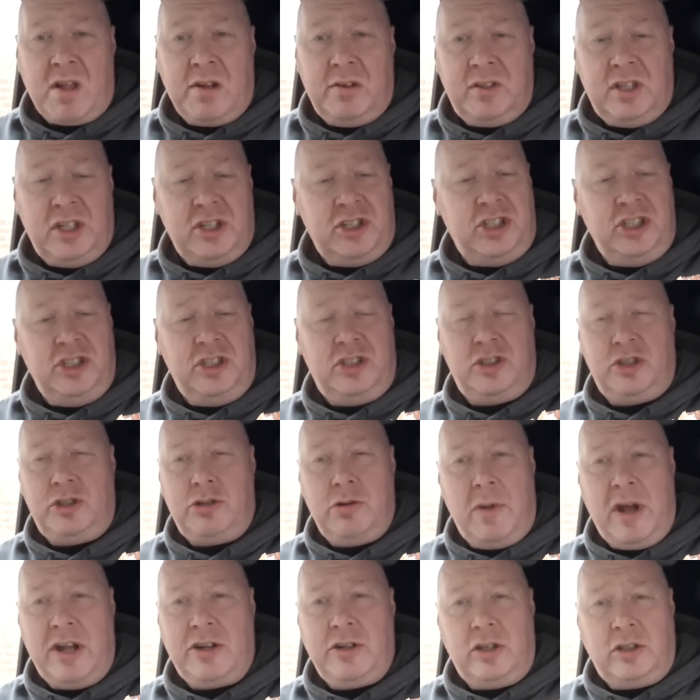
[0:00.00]
This is
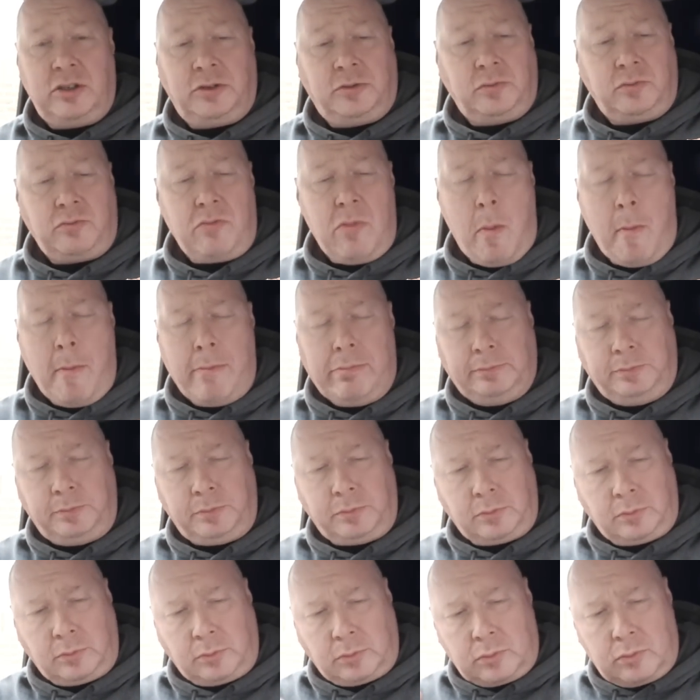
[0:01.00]
tremendous.
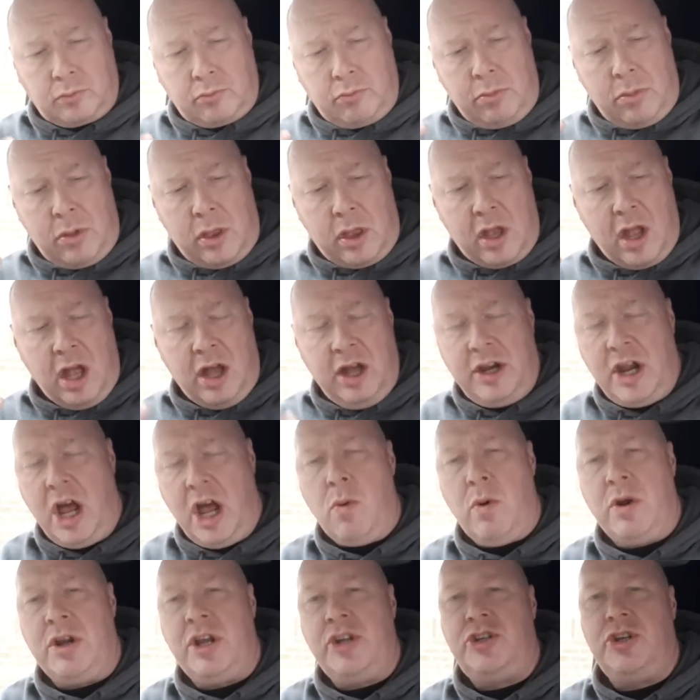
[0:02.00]
I
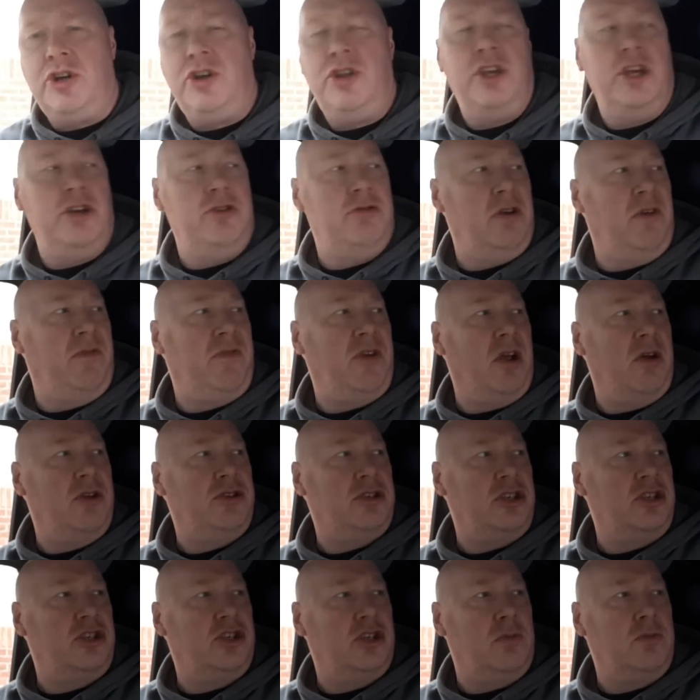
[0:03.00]
when I do these
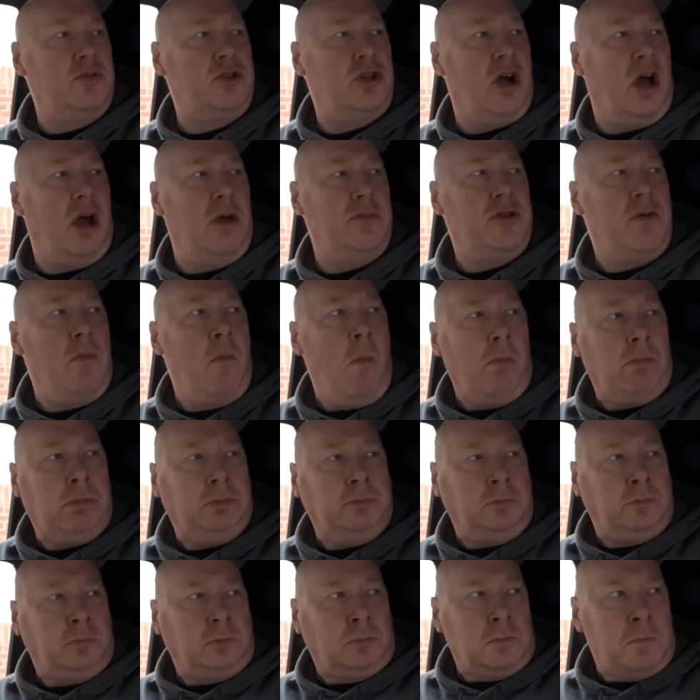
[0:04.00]
reviews, and sometimes
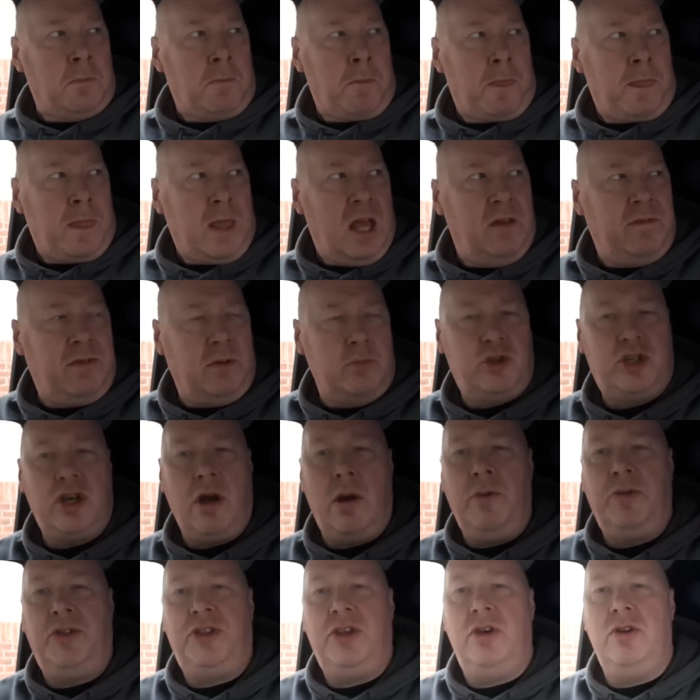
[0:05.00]
if I'm
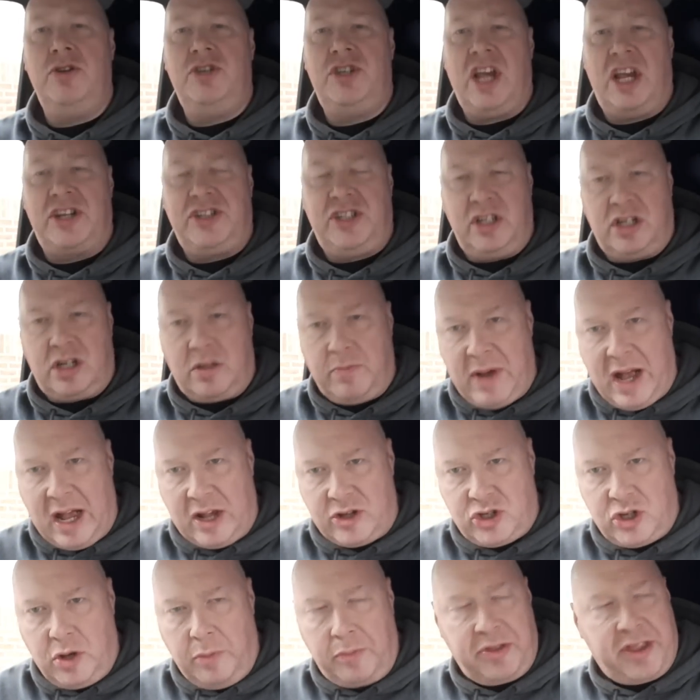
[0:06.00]
so enthusiastic
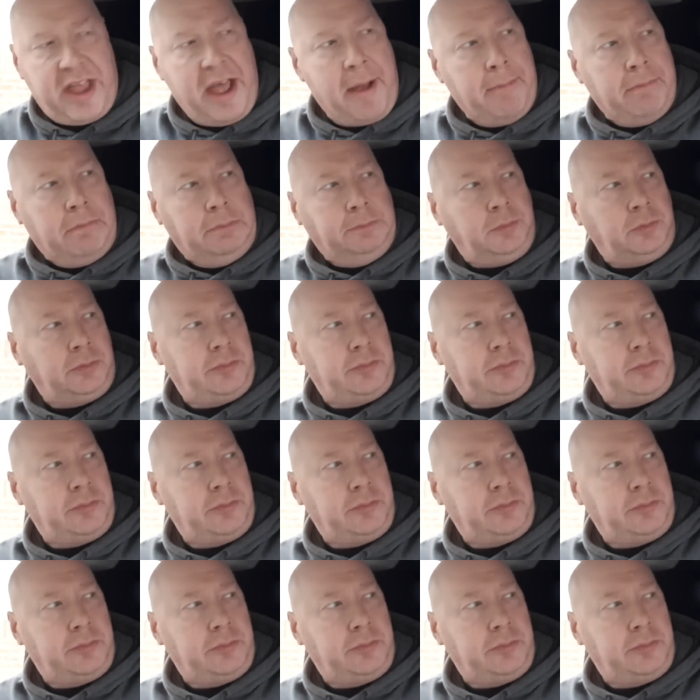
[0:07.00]
about something,